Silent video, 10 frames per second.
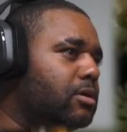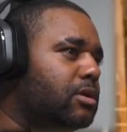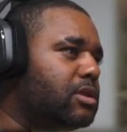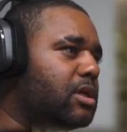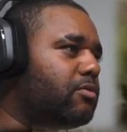
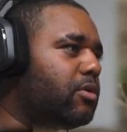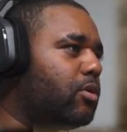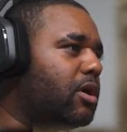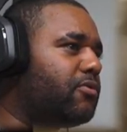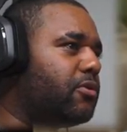of Is that a real
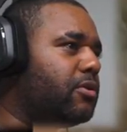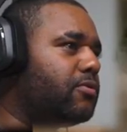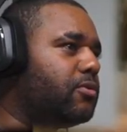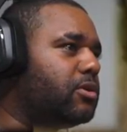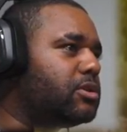
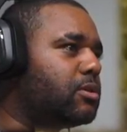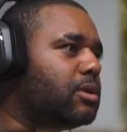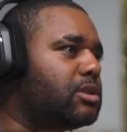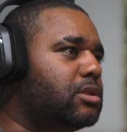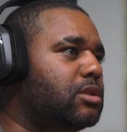R34 is the
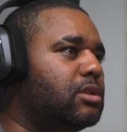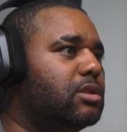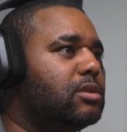question?